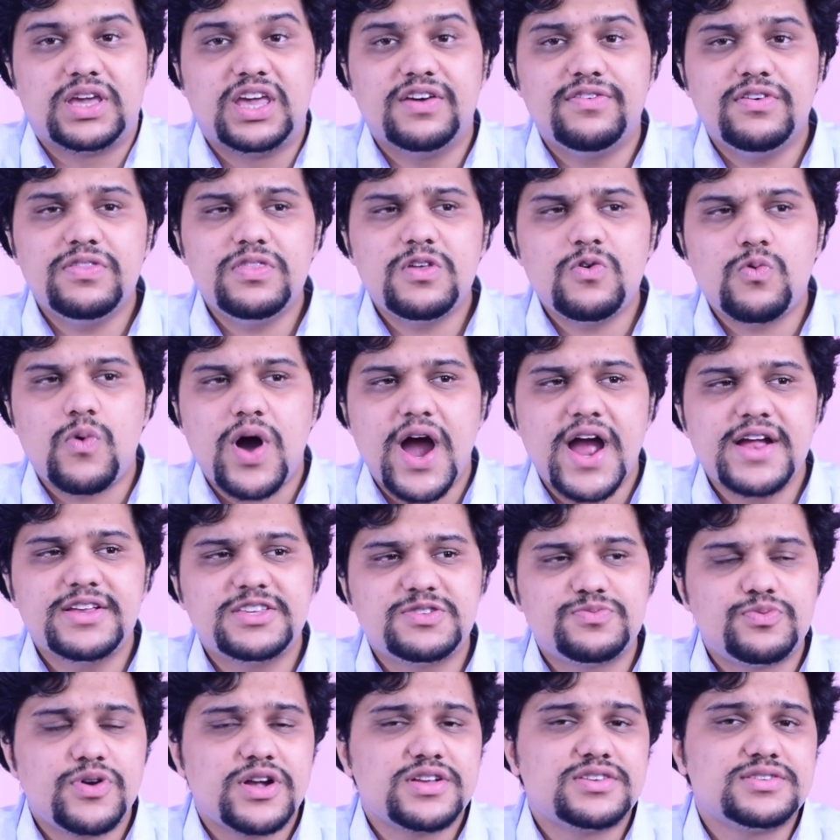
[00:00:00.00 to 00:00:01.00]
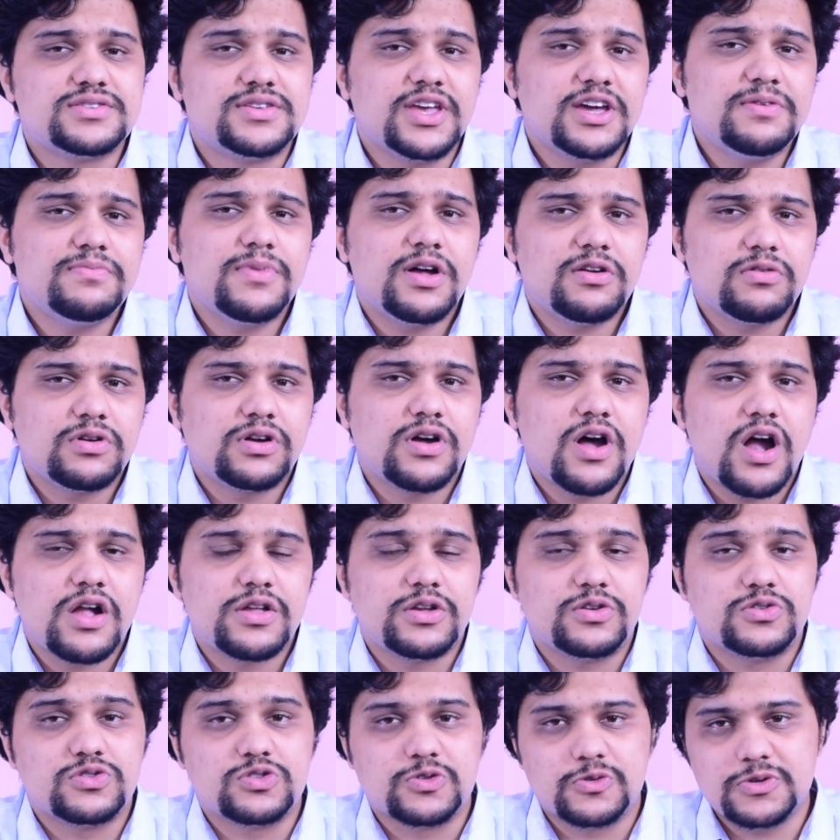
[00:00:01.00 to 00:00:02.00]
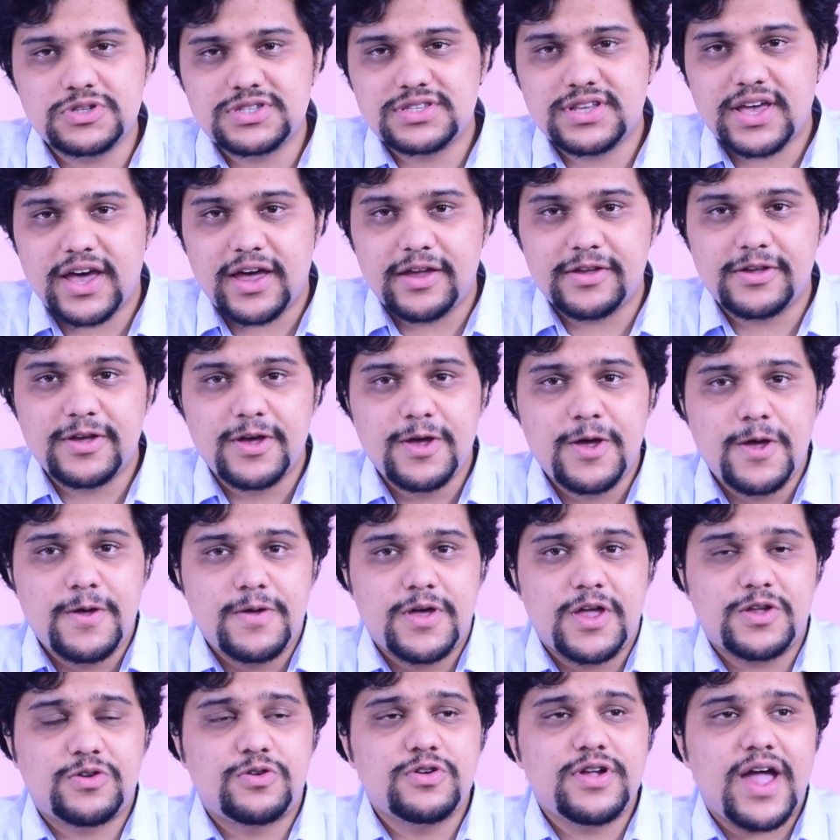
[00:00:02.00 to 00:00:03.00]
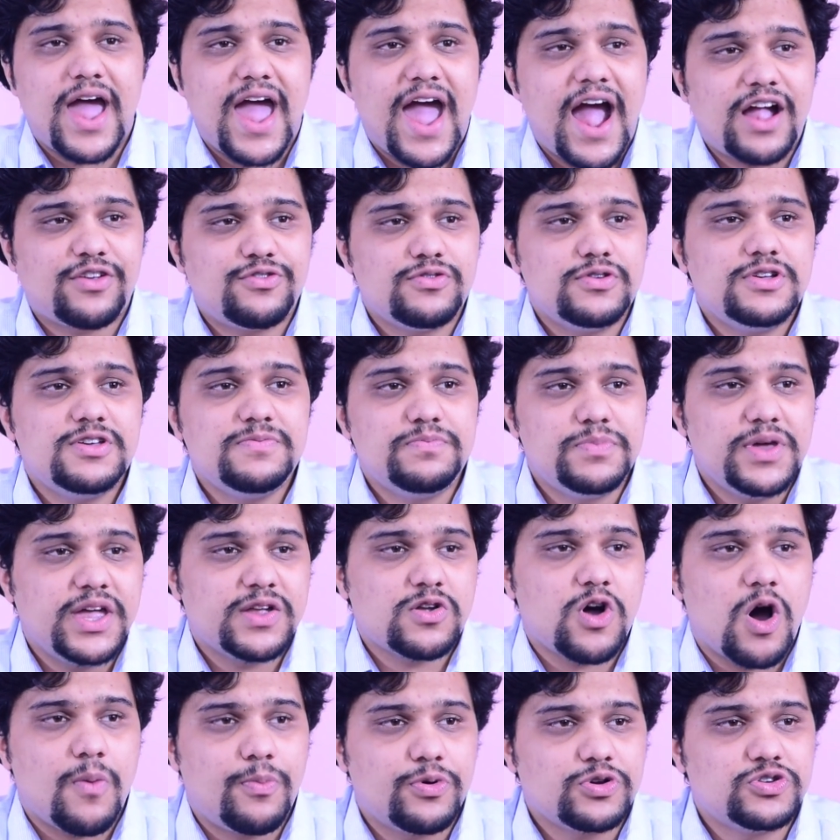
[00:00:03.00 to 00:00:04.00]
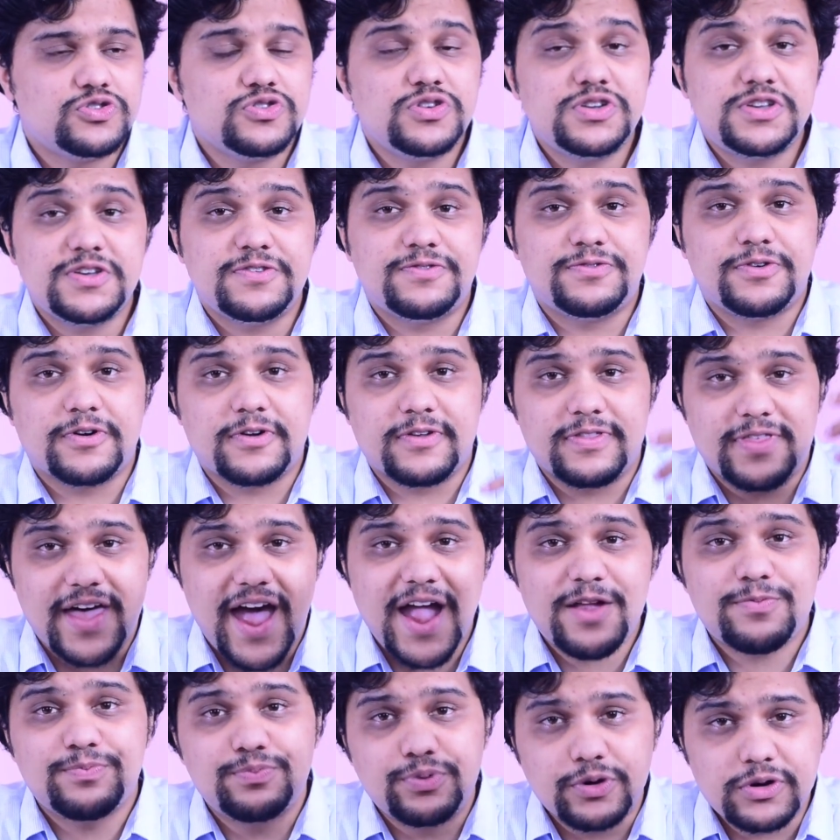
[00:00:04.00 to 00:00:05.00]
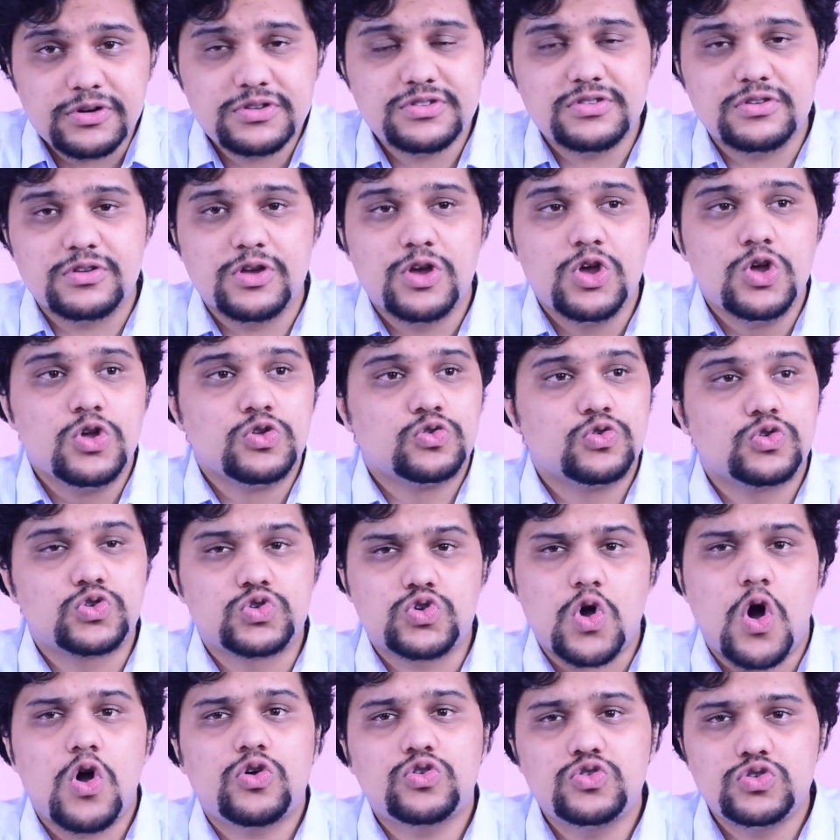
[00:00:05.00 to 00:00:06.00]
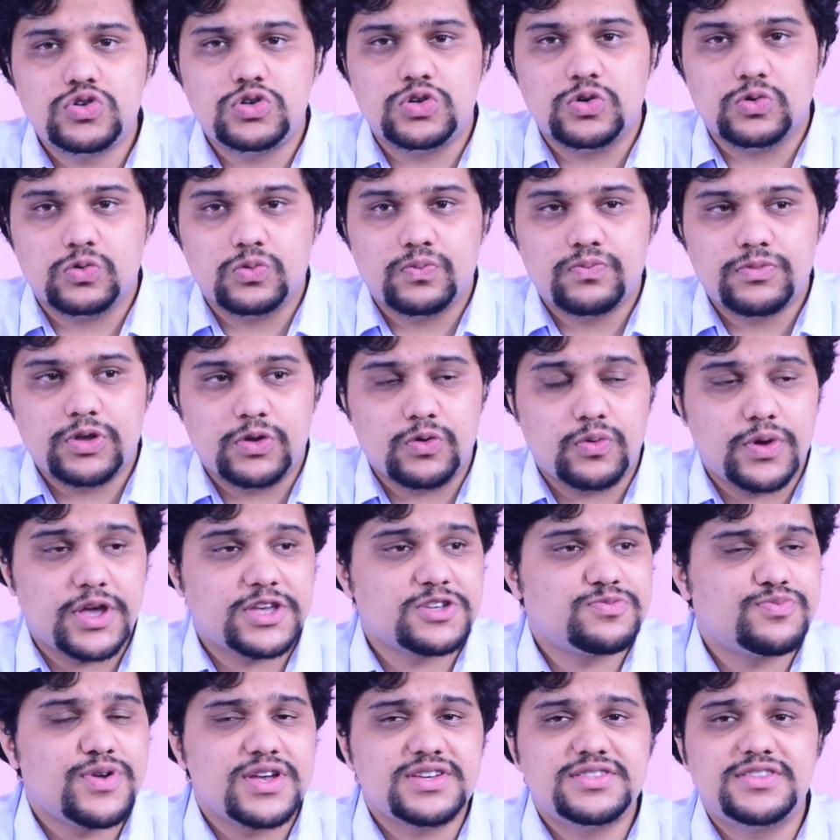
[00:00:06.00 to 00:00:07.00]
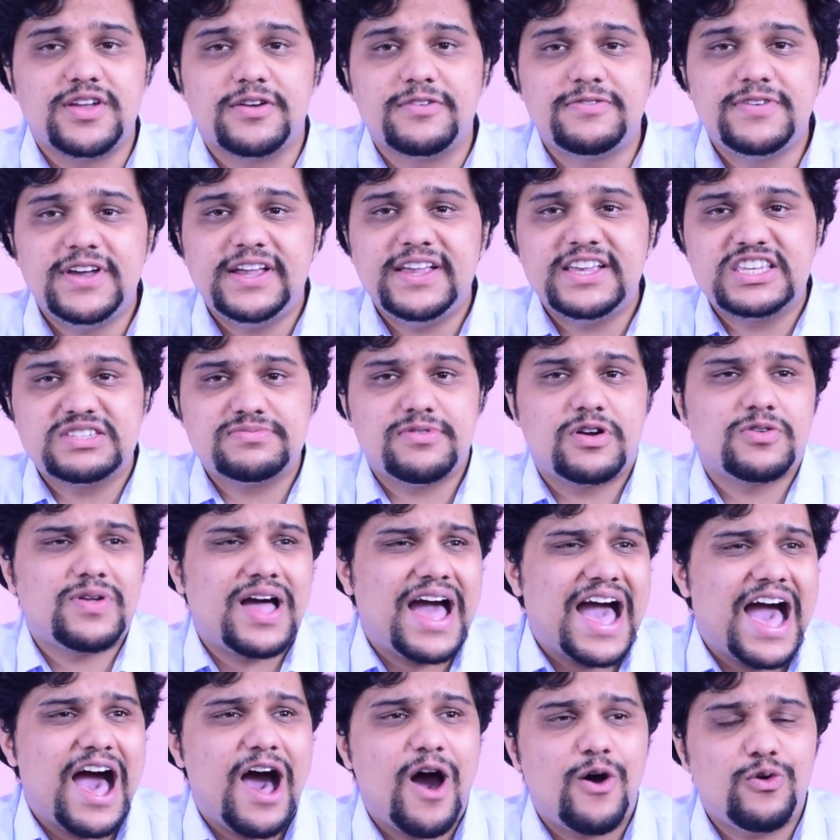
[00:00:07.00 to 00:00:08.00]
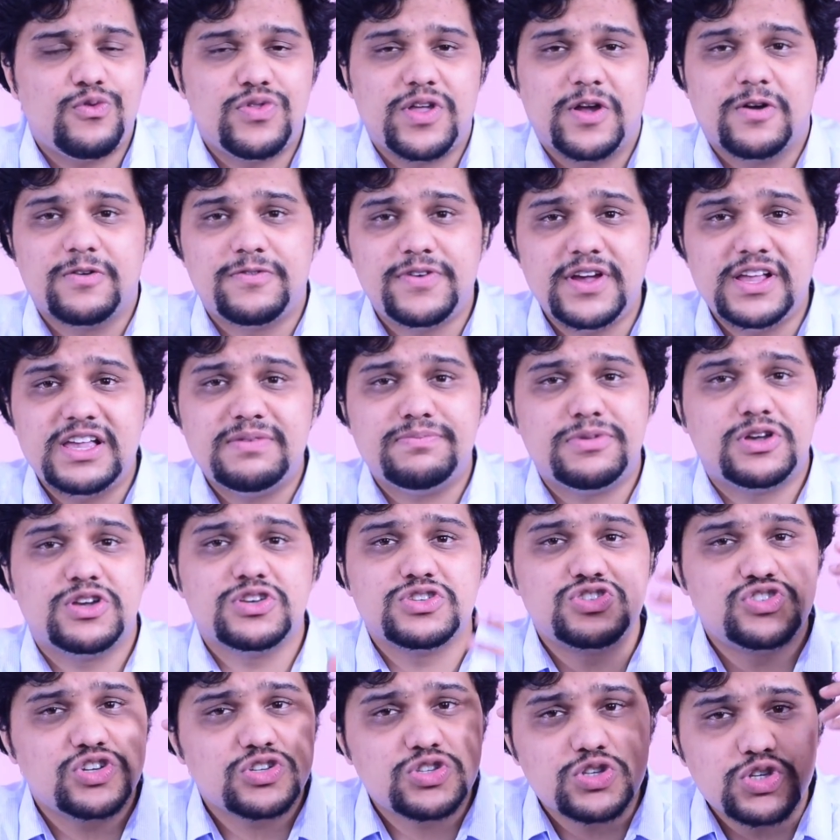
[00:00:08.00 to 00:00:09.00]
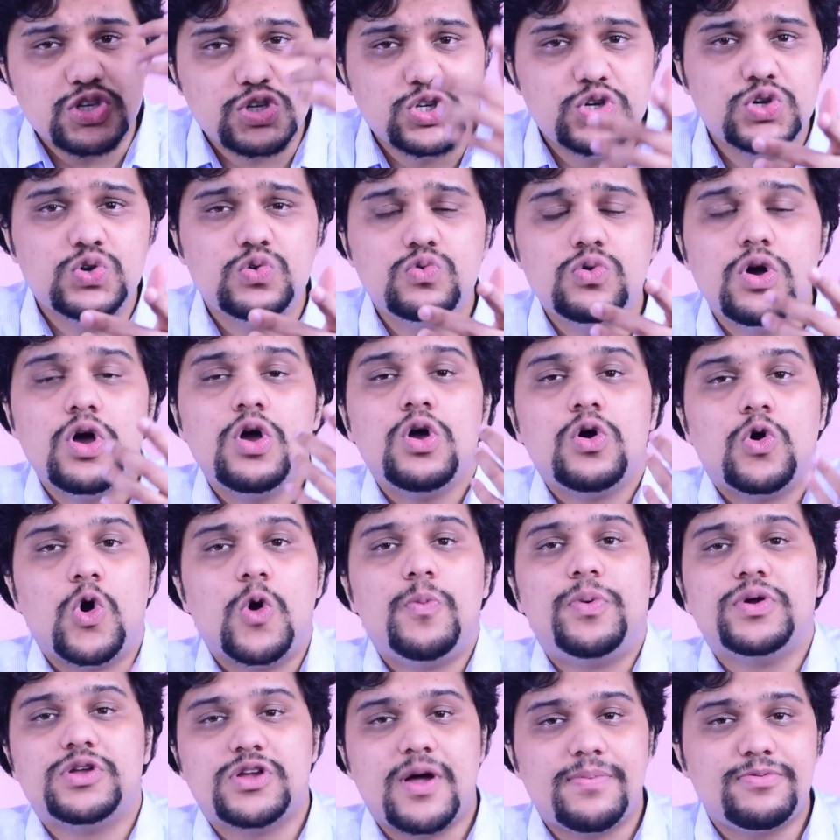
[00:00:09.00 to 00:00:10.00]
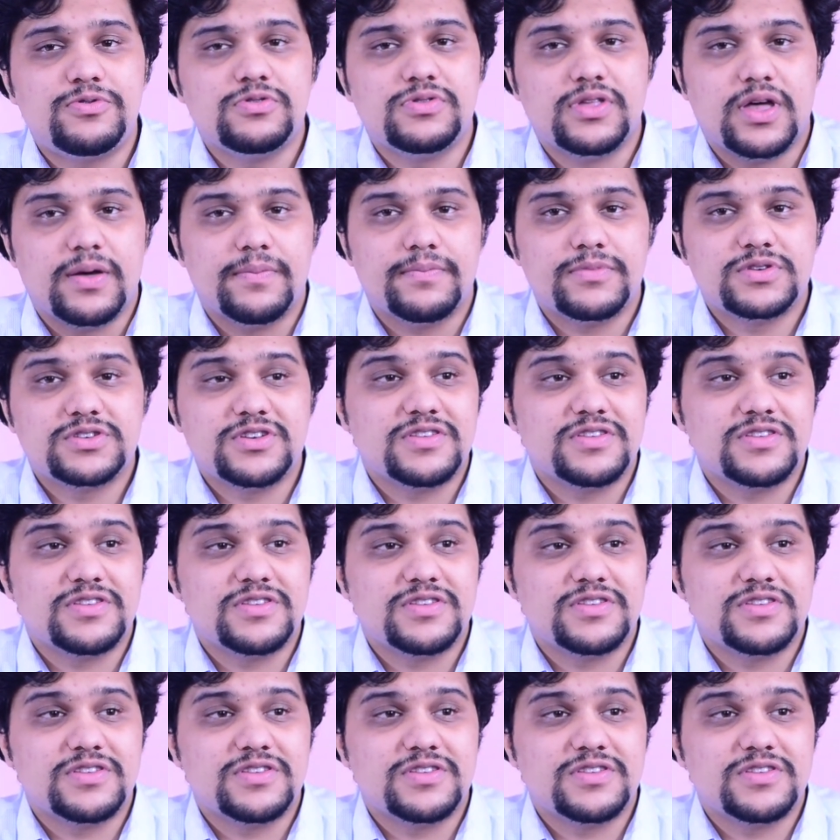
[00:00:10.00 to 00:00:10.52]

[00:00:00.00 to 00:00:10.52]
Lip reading: Given the widespread stigma regarding suicide, it could actually be an opportunity for that person to talk to you, express their feelings about how they're feeling, because just you opened up to them.